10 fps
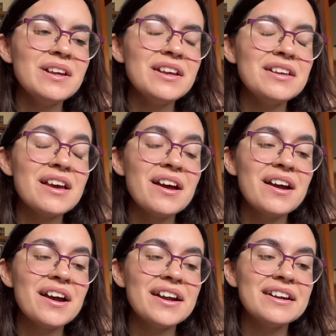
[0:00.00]

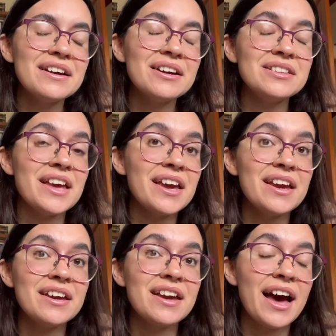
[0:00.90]

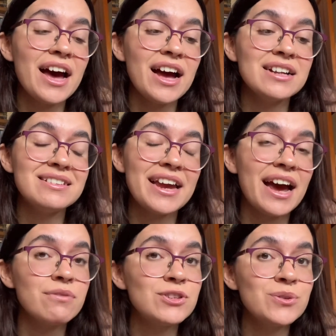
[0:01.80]
they
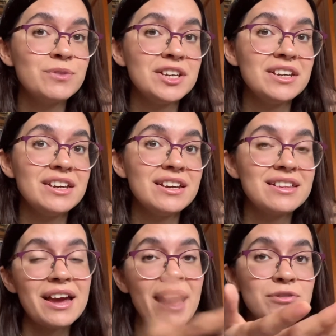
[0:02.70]
have
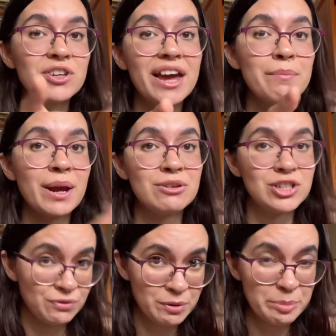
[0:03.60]
to get a marriage
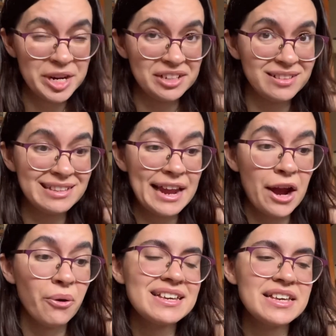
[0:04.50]
of convenience
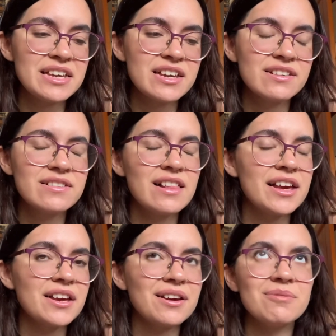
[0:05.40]
now. He is
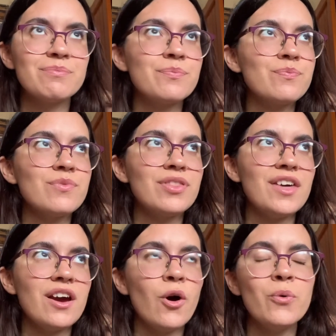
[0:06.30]
like
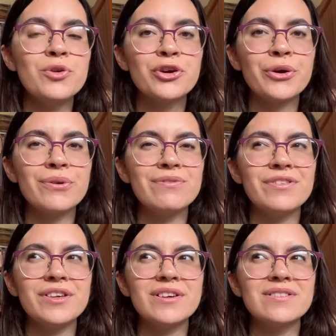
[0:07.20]
the owner of
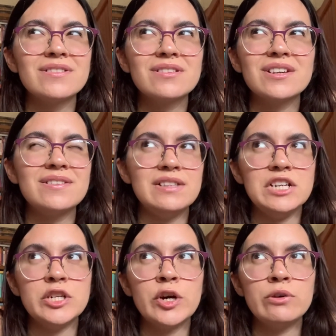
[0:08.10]
this
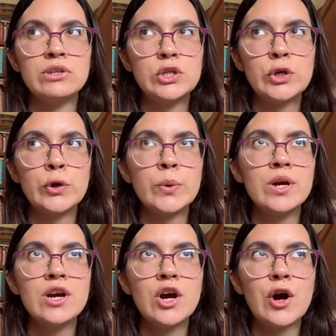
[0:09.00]
casino too,
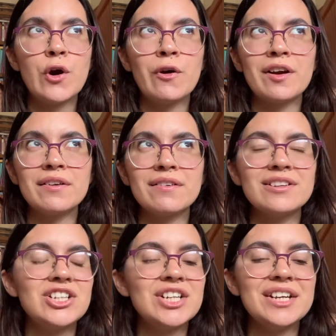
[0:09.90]
or
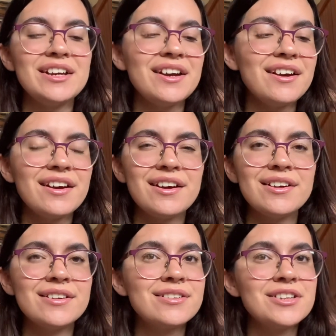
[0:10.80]
he
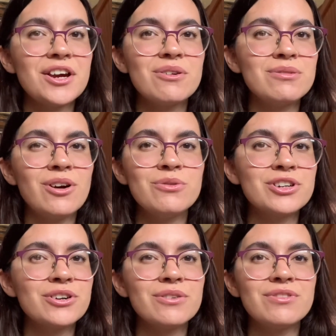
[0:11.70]
is the
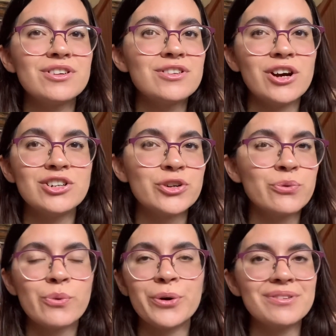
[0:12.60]
owner of this
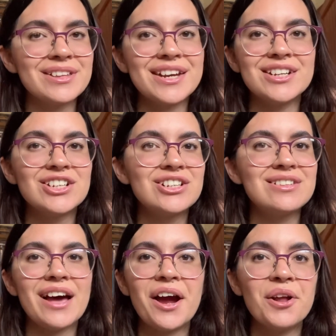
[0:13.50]
underworldish
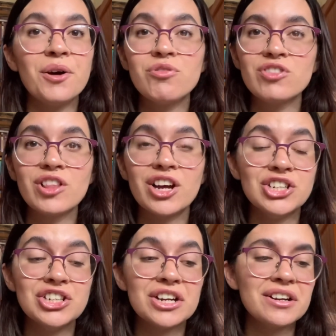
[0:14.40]
side of
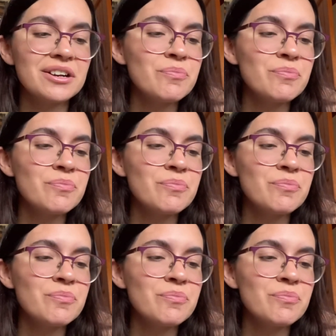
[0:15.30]
London.